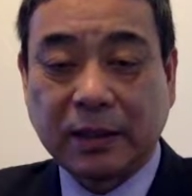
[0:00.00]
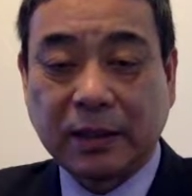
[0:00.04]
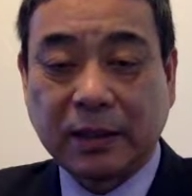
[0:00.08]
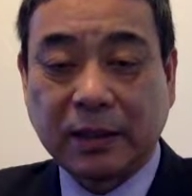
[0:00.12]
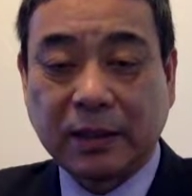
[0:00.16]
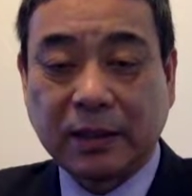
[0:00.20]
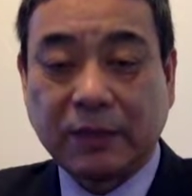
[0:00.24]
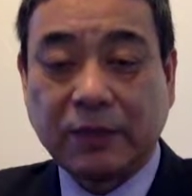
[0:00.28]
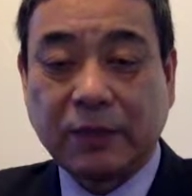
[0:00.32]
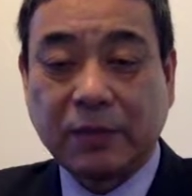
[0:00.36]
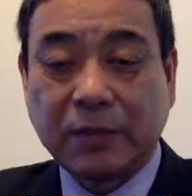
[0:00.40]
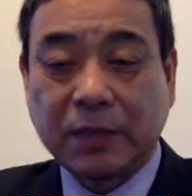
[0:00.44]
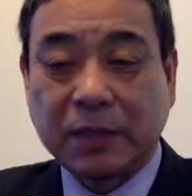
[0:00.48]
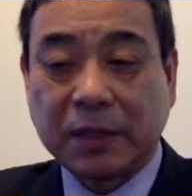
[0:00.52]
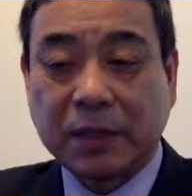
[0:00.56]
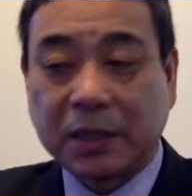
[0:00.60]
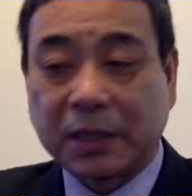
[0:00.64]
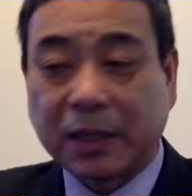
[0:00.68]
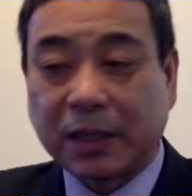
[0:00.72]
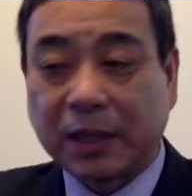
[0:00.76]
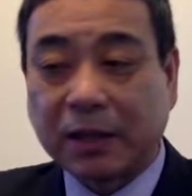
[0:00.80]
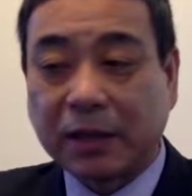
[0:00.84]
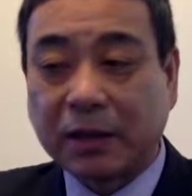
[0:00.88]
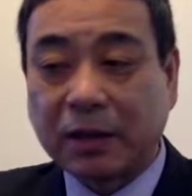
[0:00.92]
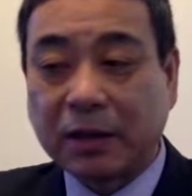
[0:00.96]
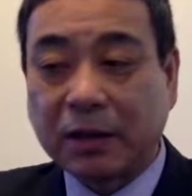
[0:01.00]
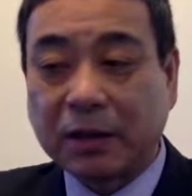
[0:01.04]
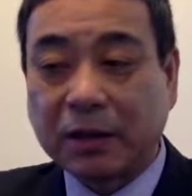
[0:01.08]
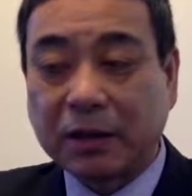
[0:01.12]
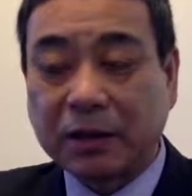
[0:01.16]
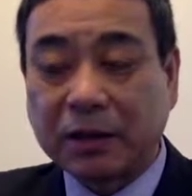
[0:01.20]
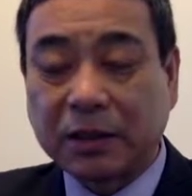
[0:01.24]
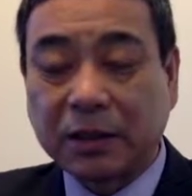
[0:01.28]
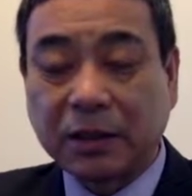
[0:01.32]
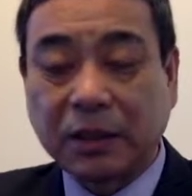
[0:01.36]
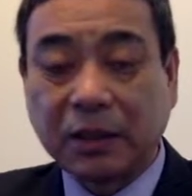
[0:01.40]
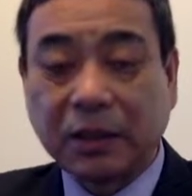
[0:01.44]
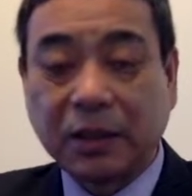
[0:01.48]
information
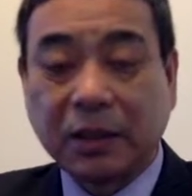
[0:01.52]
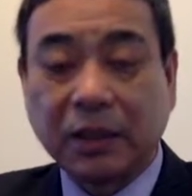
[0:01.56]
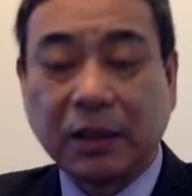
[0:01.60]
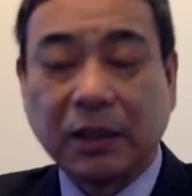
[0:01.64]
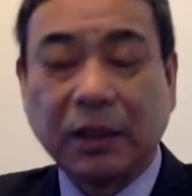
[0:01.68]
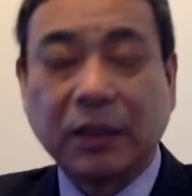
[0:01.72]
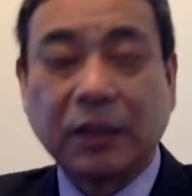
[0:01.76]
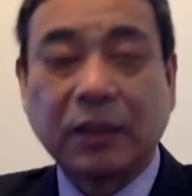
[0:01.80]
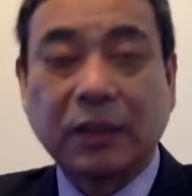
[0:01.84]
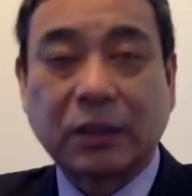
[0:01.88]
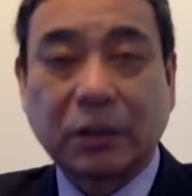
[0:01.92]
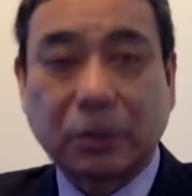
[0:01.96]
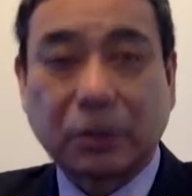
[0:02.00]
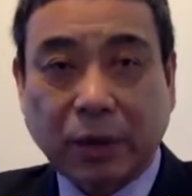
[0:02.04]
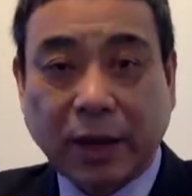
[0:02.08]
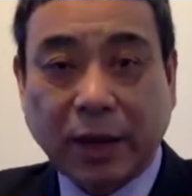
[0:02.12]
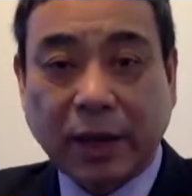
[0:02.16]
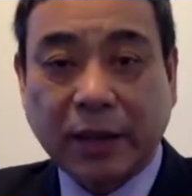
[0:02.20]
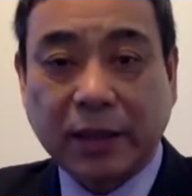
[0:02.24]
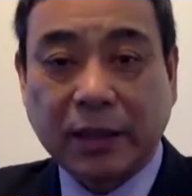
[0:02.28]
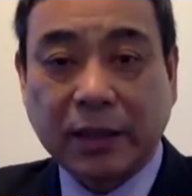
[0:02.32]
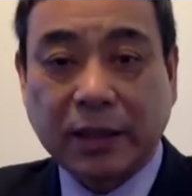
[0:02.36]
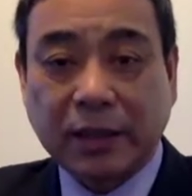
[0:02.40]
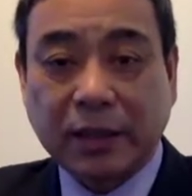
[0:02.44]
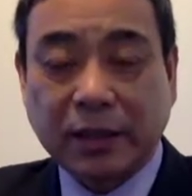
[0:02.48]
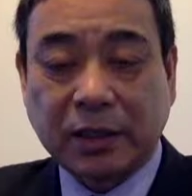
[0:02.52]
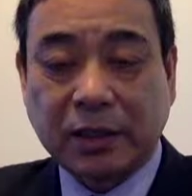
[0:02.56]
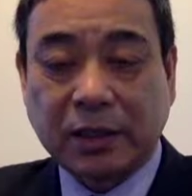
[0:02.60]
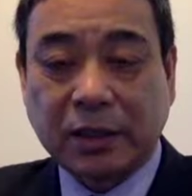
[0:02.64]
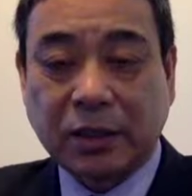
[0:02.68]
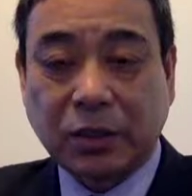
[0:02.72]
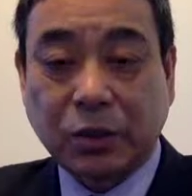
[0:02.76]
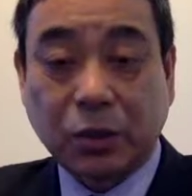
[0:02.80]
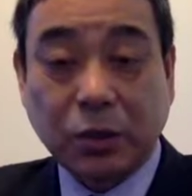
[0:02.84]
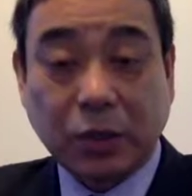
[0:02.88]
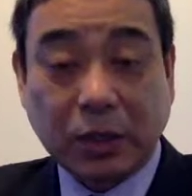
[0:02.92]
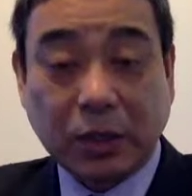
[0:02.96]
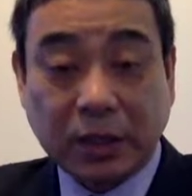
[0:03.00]
technology strategies
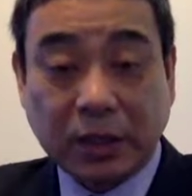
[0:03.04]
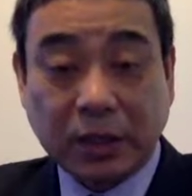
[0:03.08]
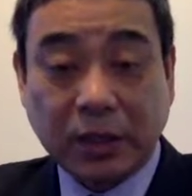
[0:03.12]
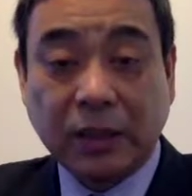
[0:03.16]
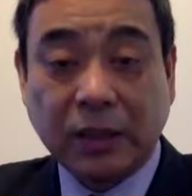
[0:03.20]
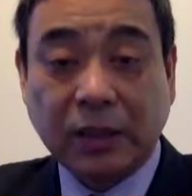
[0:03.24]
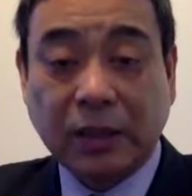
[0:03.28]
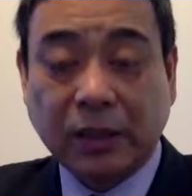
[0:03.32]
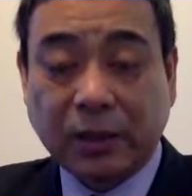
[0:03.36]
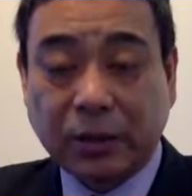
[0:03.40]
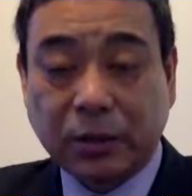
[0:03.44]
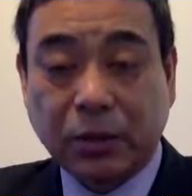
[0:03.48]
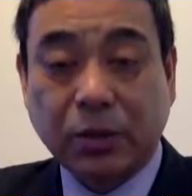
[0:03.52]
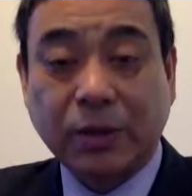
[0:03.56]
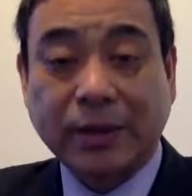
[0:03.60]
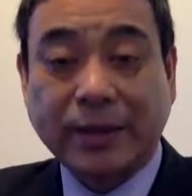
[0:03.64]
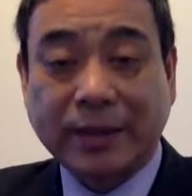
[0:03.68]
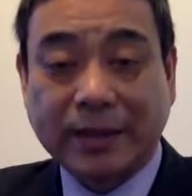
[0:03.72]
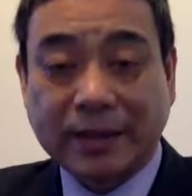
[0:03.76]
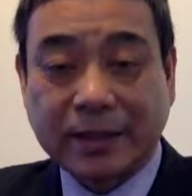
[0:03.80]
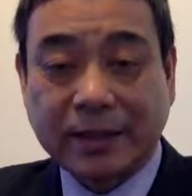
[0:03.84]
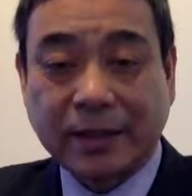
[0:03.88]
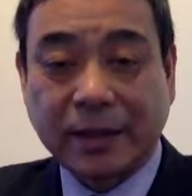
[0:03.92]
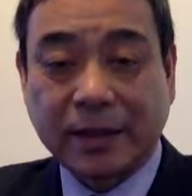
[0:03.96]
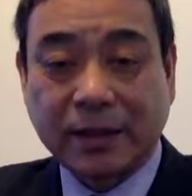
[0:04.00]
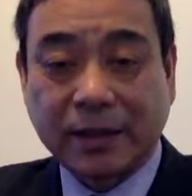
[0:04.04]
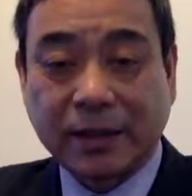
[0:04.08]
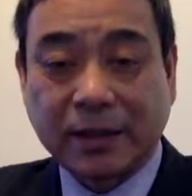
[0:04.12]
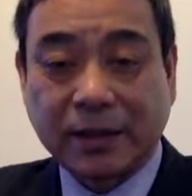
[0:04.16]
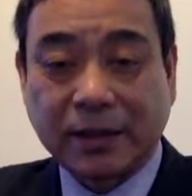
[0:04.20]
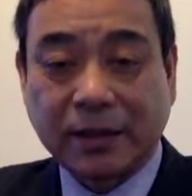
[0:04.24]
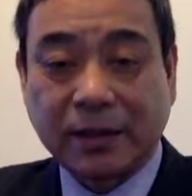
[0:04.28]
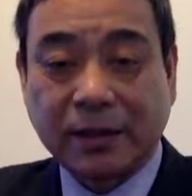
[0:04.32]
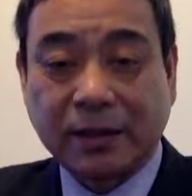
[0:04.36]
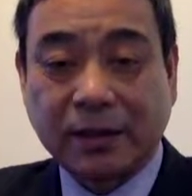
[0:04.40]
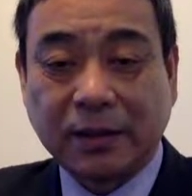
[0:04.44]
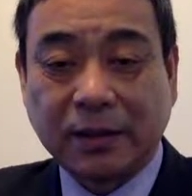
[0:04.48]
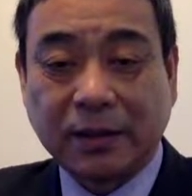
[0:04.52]
to lead an
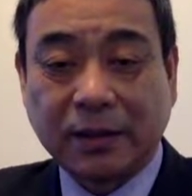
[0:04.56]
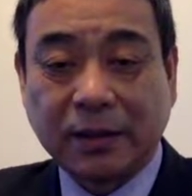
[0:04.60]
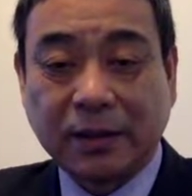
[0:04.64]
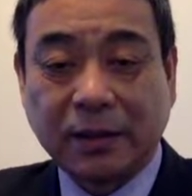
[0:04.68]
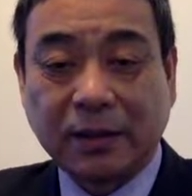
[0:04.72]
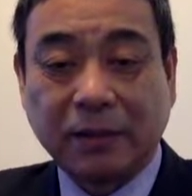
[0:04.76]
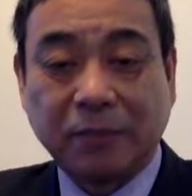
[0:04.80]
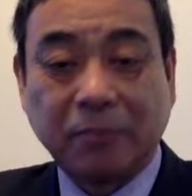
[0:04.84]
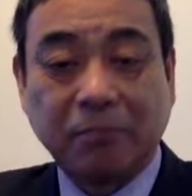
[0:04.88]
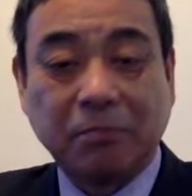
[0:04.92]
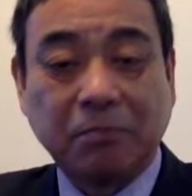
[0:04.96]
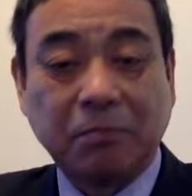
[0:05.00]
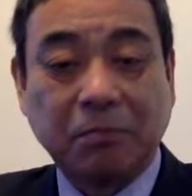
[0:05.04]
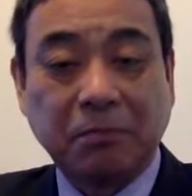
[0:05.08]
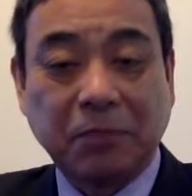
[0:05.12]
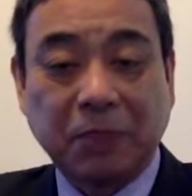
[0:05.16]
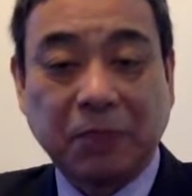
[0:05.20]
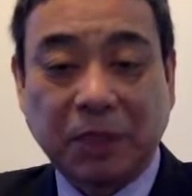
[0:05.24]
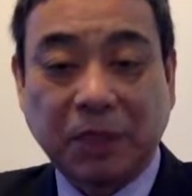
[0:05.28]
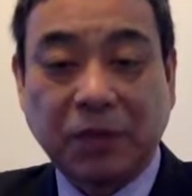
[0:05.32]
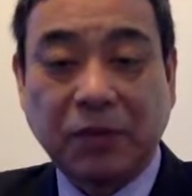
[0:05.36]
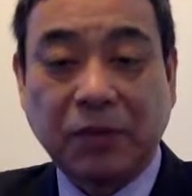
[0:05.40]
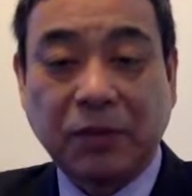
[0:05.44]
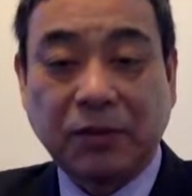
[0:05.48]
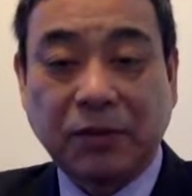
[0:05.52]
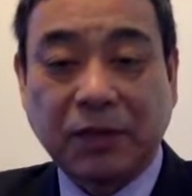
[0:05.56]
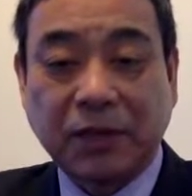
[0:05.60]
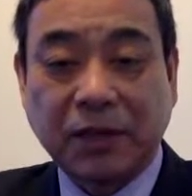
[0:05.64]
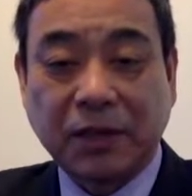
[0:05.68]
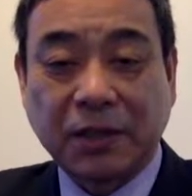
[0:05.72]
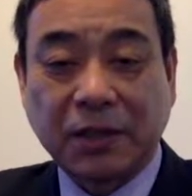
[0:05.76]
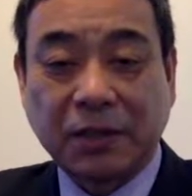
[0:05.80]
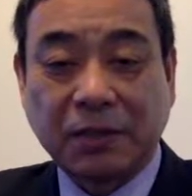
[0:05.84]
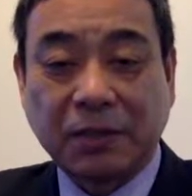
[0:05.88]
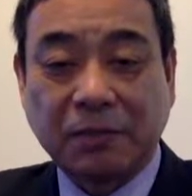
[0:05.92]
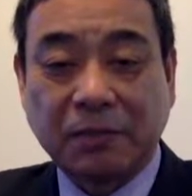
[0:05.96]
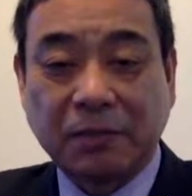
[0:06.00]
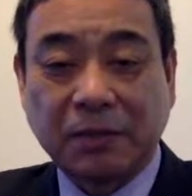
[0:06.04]
organization in
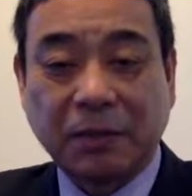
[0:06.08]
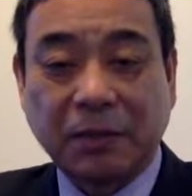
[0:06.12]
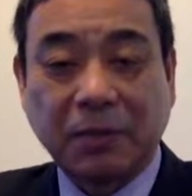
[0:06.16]
innovation,